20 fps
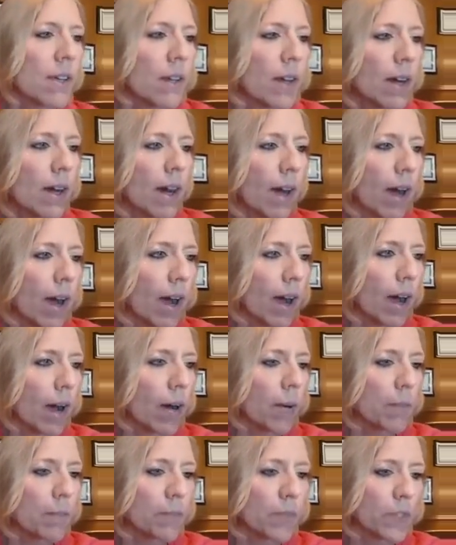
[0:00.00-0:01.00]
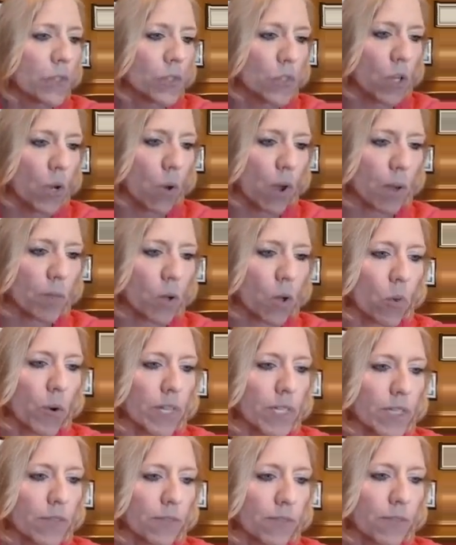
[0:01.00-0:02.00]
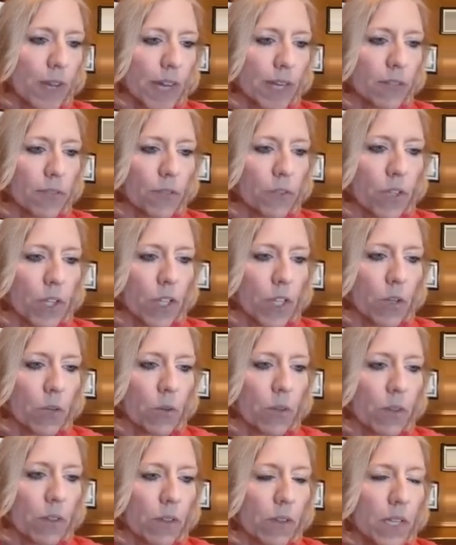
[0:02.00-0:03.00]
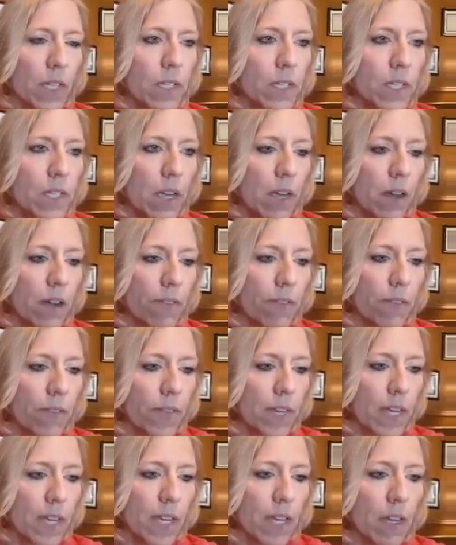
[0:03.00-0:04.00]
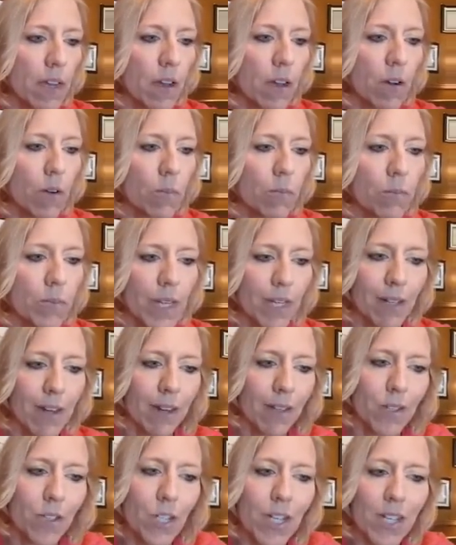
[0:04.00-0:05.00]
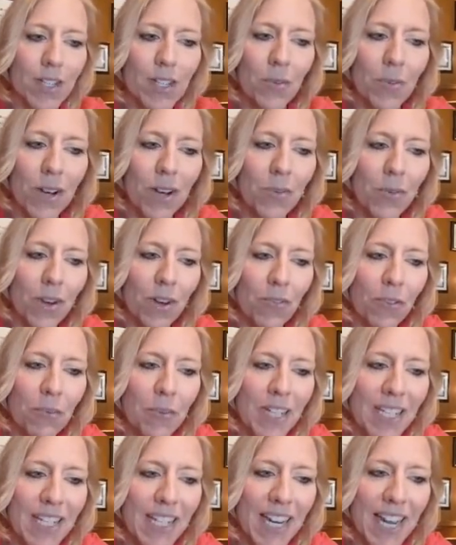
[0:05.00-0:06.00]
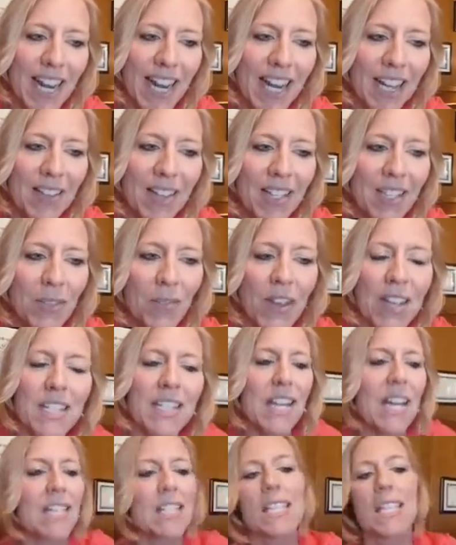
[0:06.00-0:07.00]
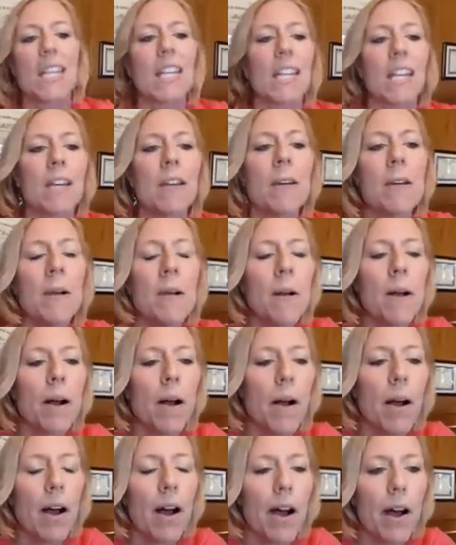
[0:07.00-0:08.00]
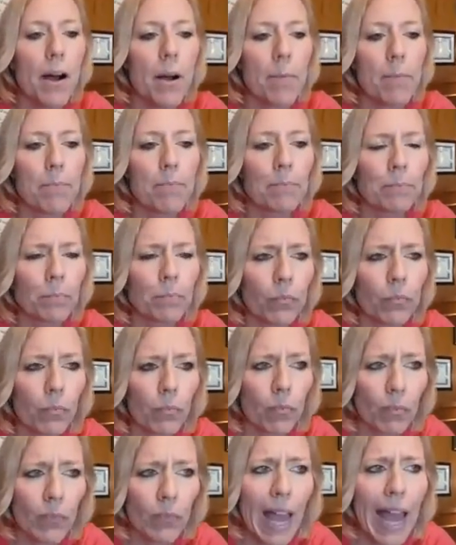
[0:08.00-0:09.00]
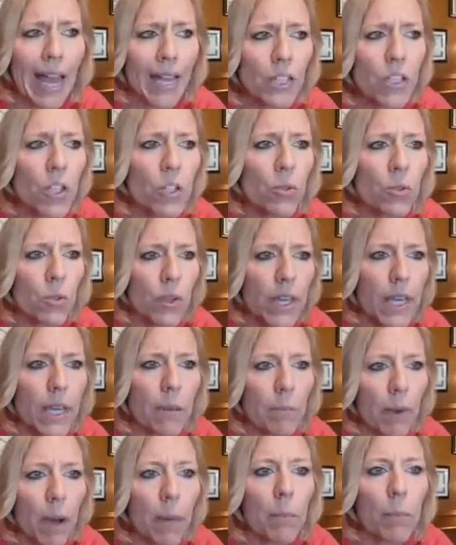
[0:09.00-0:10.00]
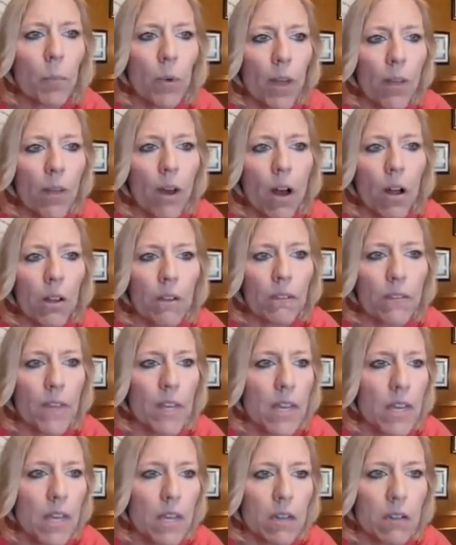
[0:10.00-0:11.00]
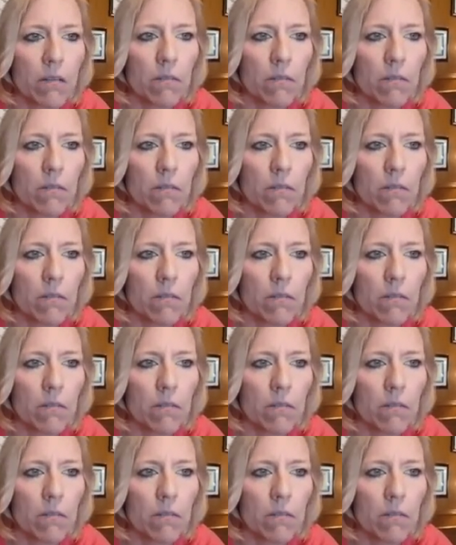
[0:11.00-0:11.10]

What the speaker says: So I'm going to find for you the list of the, technology doesn't want to work for me today. That's fantastic. I do keep up with all of the